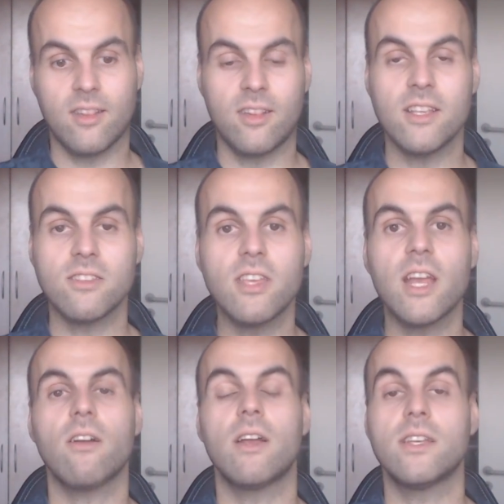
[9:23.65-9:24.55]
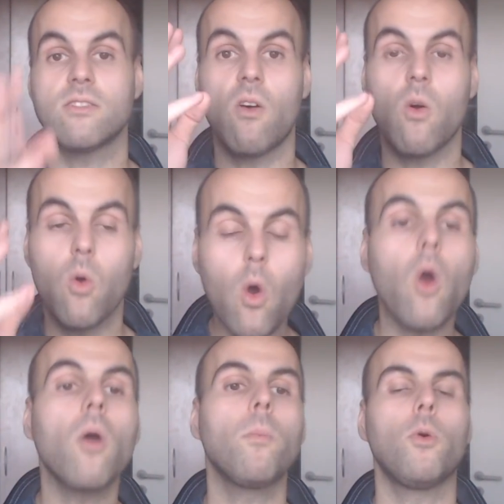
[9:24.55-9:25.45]
this here is a
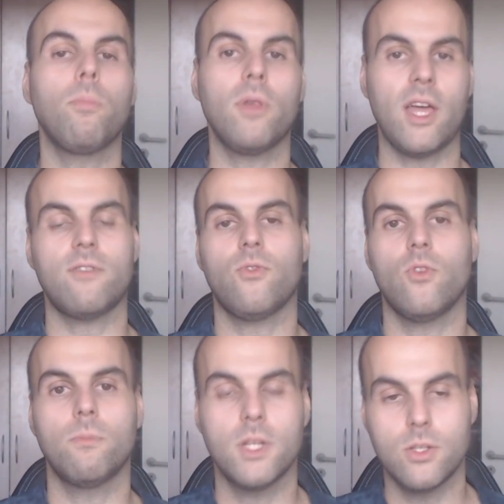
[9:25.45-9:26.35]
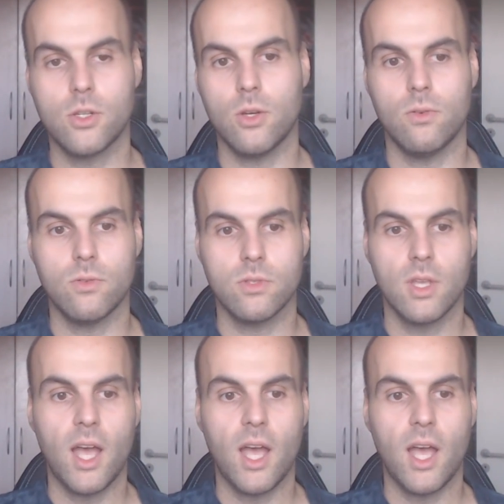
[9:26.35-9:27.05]
horrible platform they chose.